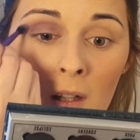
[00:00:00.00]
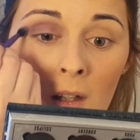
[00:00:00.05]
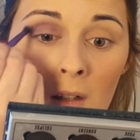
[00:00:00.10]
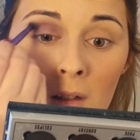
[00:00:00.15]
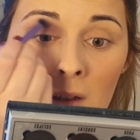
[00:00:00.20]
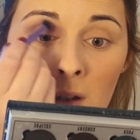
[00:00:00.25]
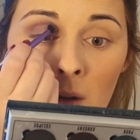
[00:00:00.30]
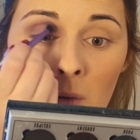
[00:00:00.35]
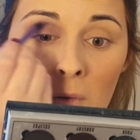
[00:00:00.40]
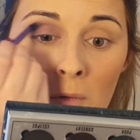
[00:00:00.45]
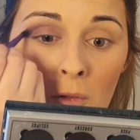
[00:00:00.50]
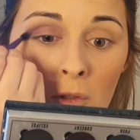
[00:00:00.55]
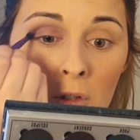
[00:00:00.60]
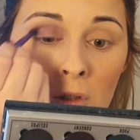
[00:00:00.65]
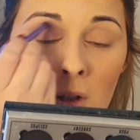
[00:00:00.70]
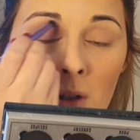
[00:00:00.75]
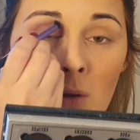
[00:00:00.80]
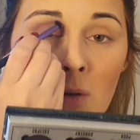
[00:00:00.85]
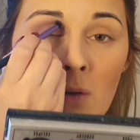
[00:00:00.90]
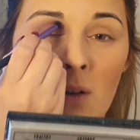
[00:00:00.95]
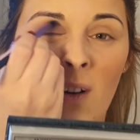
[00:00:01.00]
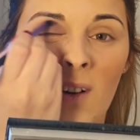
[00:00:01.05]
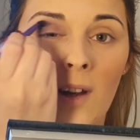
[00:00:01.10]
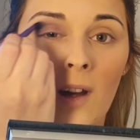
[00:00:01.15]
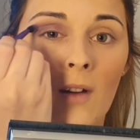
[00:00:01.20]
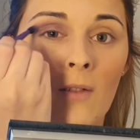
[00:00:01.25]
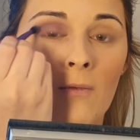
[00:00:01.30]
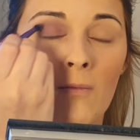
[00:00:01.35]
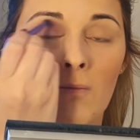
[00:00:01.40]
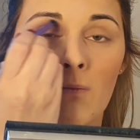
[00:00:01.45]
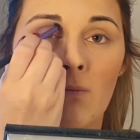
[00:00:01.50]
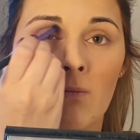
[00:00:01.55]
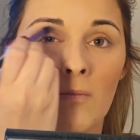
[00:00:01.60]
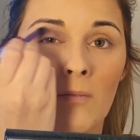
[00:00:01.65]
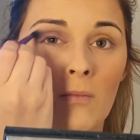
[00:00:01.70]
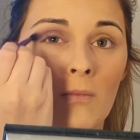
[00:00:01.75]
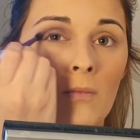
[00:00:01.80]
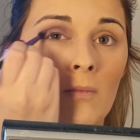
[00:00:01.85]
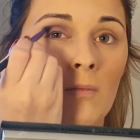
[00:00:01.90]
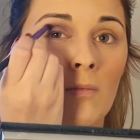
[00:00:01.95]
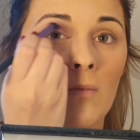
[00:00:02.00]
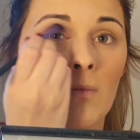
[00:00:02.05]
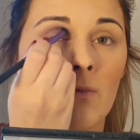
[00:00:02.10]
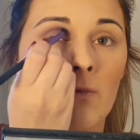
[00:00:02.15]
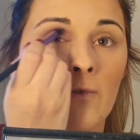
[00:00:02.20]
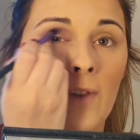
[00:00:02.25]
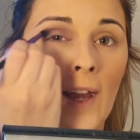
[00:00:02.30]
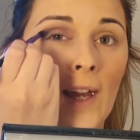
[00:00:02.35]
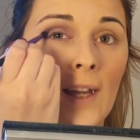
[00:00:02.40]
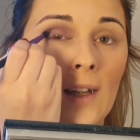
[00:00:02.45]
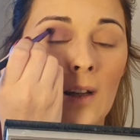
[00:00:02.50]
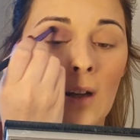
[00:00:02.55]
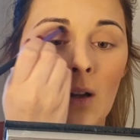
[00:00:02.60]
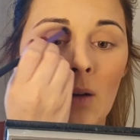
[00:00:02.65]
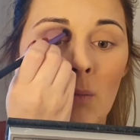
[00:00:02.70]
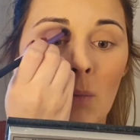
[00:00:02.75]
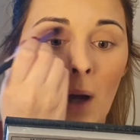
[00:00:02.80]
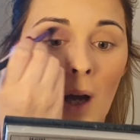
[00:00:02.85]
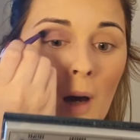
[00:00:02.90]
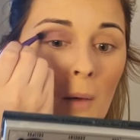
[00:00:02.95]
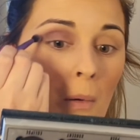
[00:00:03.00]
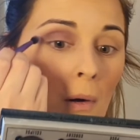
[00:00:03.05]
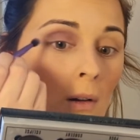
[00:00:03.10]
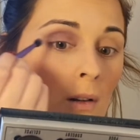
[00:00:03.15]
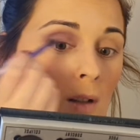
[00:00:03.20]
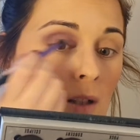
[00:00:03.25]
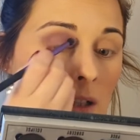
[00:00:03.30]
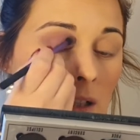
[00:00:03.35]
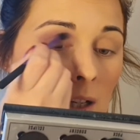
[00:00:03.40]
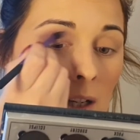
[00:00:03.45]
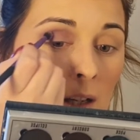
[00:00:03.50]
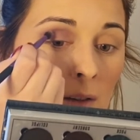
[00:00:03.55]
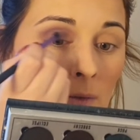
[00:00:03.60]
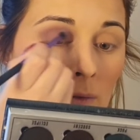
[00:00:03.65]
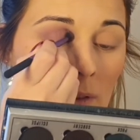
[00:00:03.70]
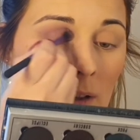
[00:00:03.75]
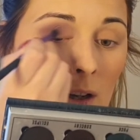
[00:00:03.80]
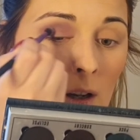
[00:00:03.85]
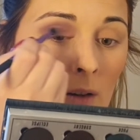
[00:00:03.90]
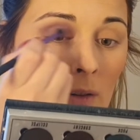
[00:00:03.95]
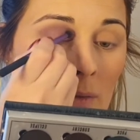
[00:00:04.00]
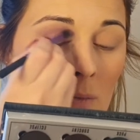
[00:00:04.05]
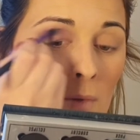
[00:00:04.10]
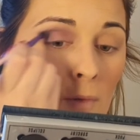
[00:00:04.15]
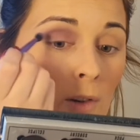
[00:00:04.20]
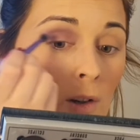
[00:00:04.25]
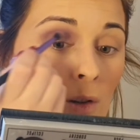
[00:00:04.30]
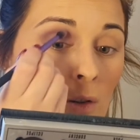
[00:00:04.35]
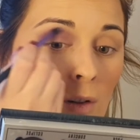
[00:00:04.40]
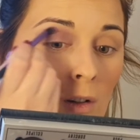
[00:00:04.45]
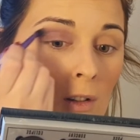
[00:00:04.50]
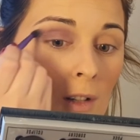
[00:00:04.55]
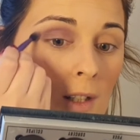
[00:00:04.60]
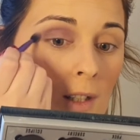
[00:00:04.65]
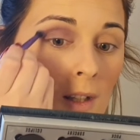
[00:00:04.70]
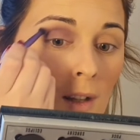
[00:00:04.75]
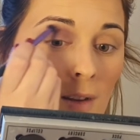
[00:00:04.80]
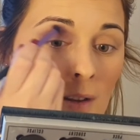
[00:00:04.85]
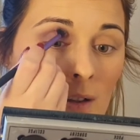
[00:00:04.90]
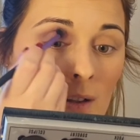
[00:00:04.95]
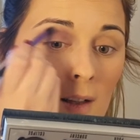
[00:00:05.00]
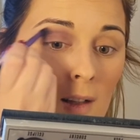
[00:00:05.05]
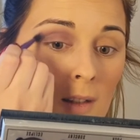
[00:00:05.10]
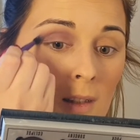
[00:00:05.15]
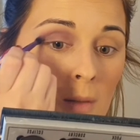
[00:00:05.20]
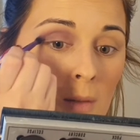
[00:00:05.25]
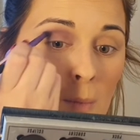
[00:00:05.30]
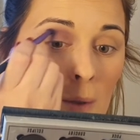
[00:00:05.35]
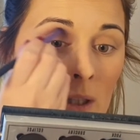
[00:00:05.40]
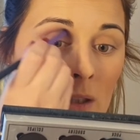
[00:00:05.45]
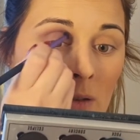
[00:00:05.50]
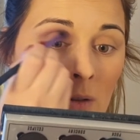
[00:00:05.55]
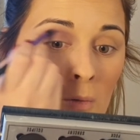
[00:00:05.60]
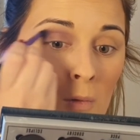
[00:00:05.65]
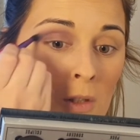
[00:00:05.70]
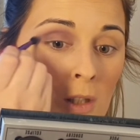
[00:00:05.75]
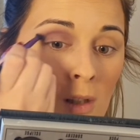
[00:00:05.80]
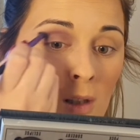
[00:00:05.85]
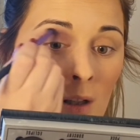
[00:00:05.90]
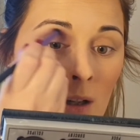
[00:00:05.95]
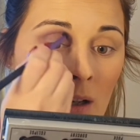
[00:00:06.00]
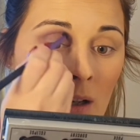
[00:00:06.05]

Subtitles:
So we'll just do like a faint purple underneath and go in with a cut crease. I think that's the best option.